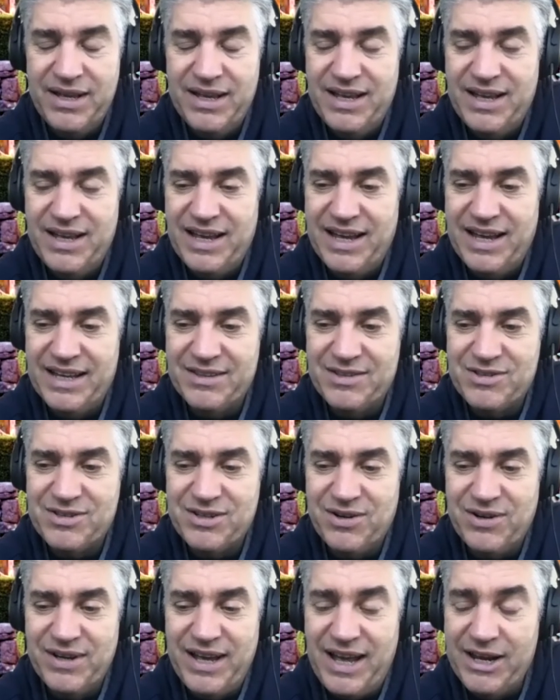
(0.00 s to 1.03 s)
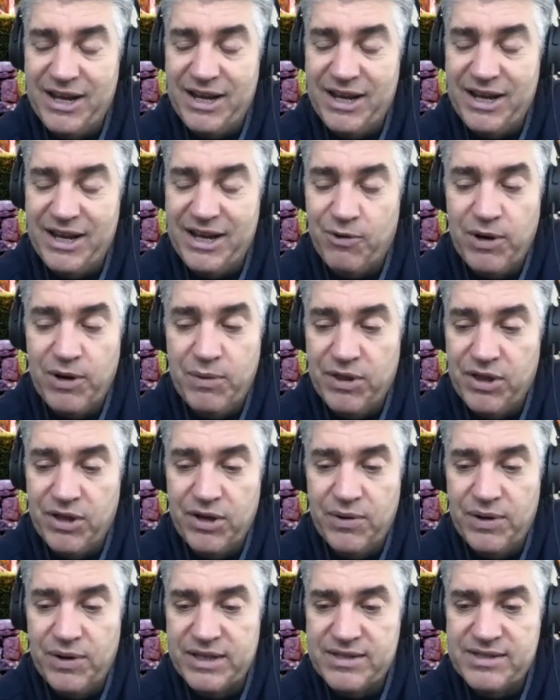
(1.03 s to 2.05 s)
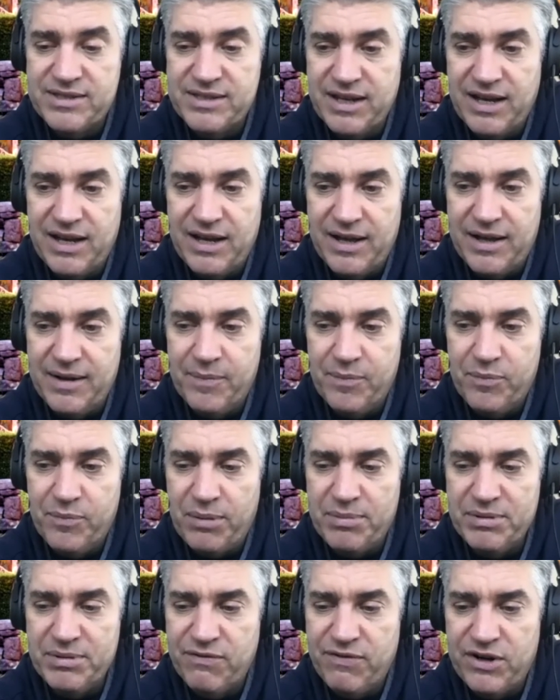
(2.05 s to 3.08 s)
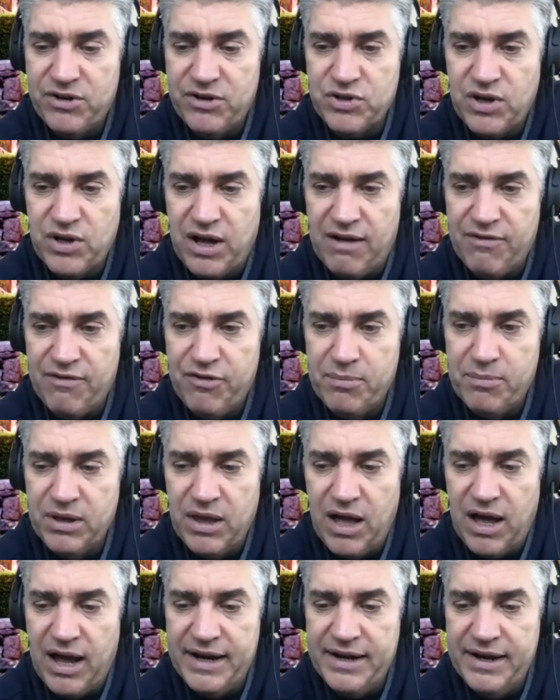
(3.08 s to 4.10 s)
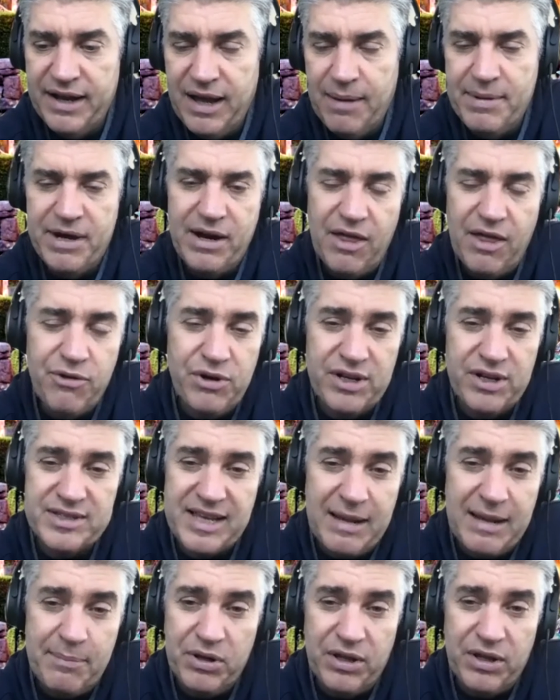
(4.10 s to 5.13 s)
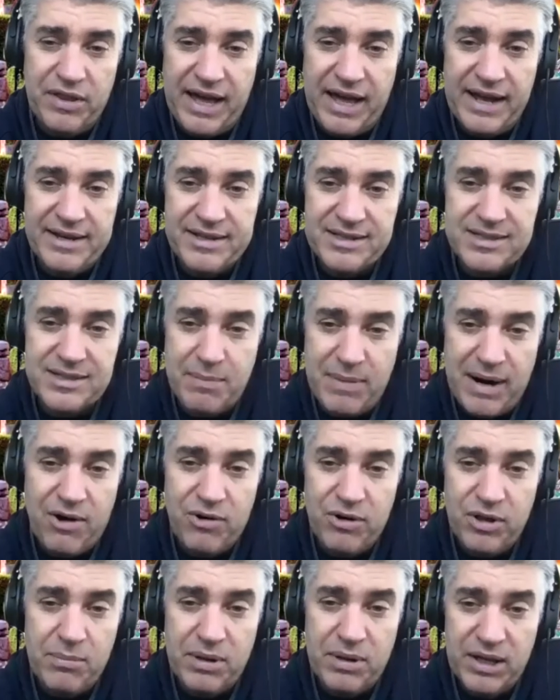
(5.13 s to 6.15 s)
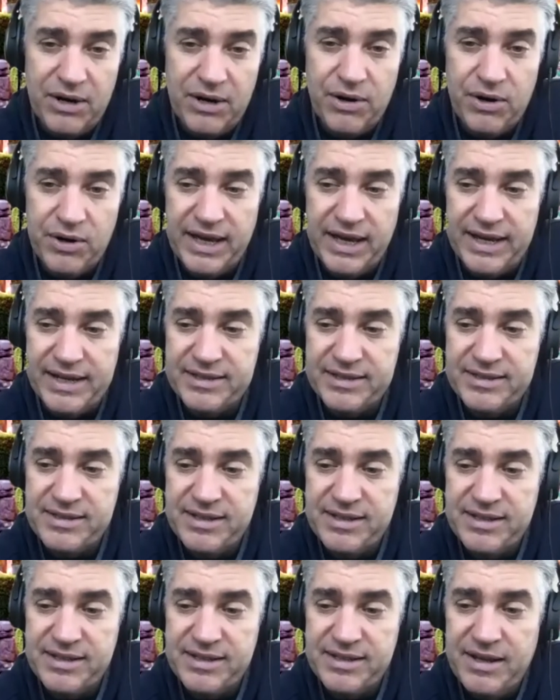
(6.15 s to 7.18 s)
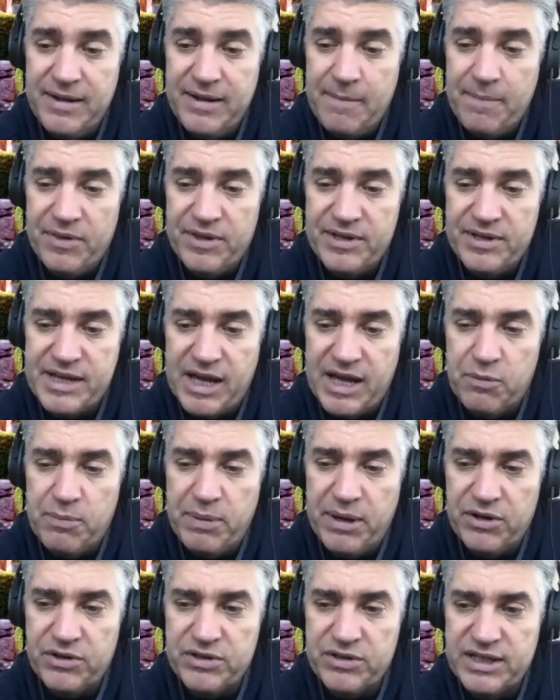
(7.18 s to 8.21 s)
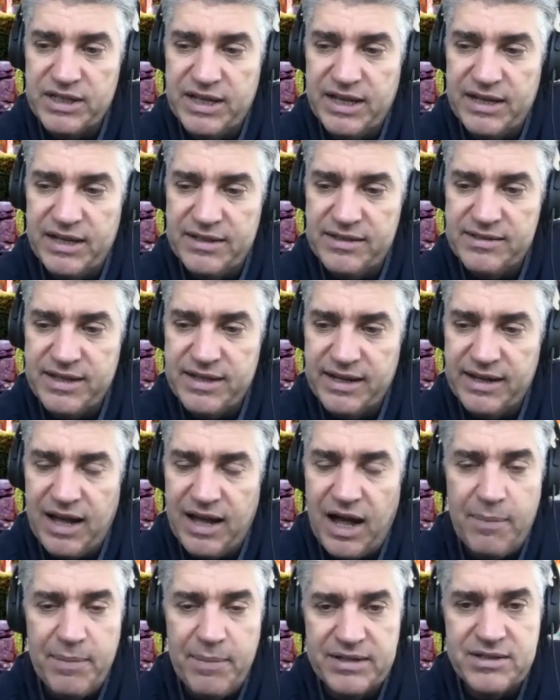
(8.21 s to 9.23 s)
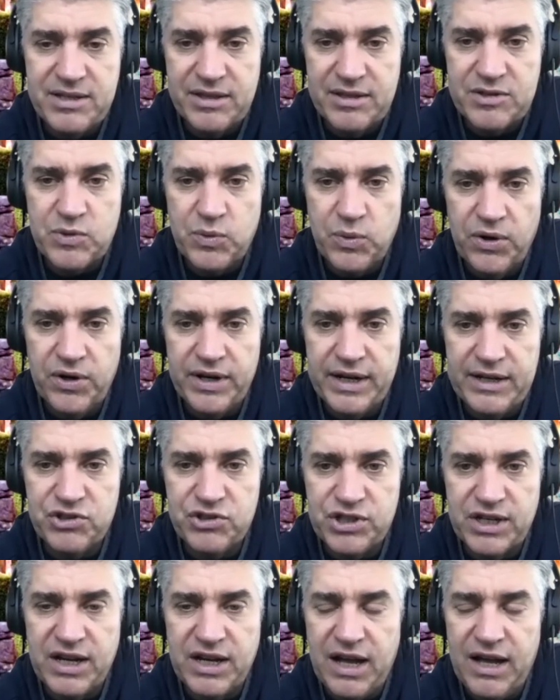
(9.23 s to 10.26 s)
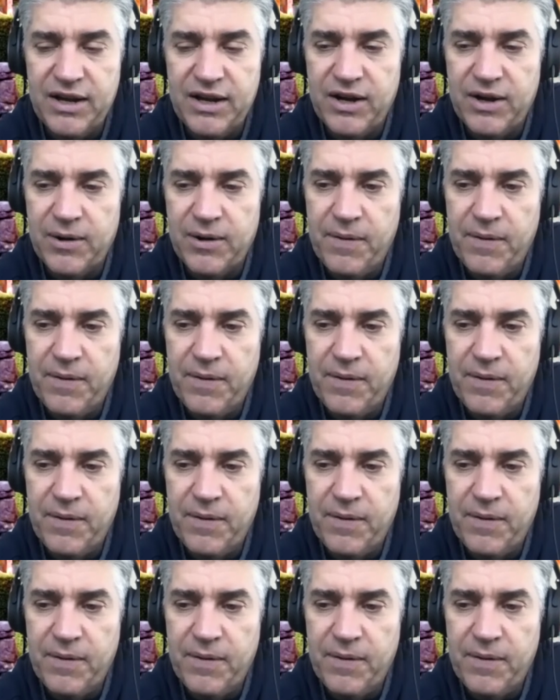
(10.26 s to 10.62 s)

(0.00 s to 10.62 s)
And so, yeah, I agree with you. It's public defenders are often maligned. I mean, another example of that is the Marilyn Malero case, the death penalty case that got me into this work in Chicago.